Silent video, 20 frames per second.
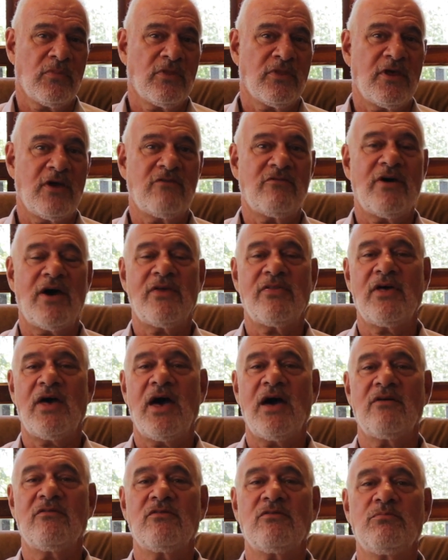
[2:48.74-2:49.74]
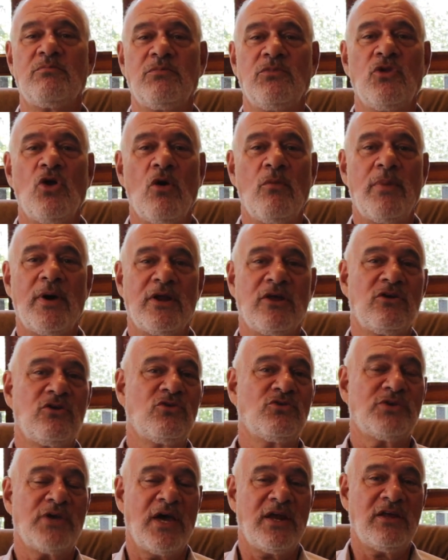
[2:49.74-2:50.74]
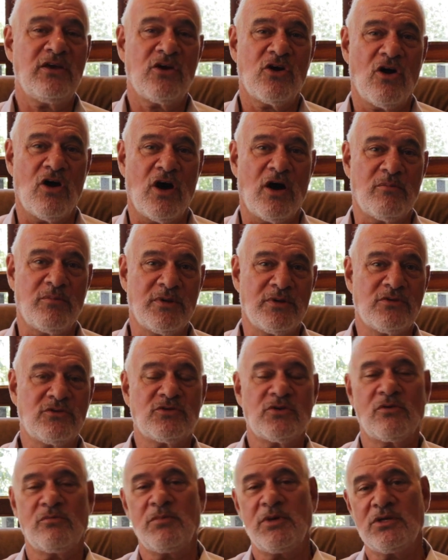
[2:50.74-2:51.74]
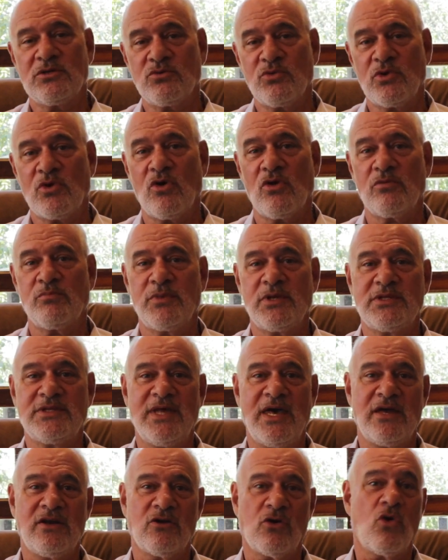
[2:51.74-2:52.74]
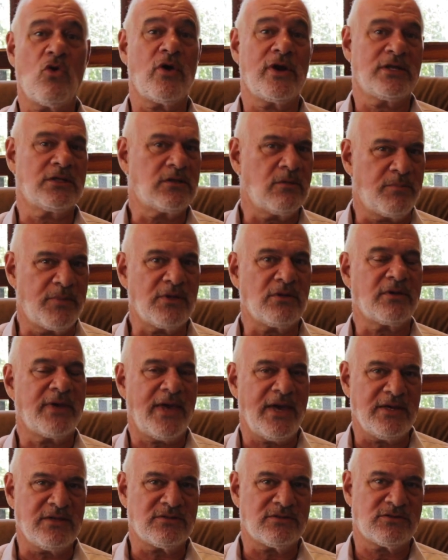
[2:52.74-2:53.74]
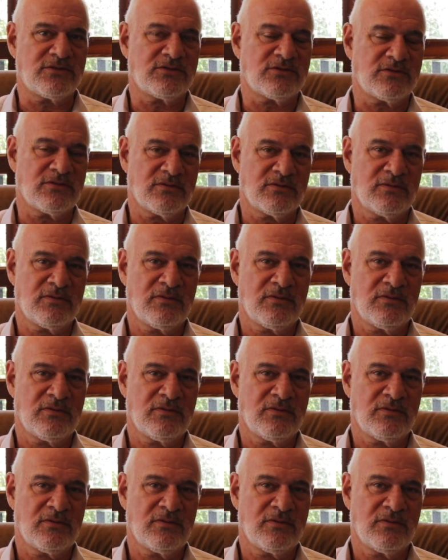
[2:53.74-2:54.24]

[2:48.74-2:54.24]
They'd rather have nobody use any carbon, so it means we'd all be dead, according to Bill Gates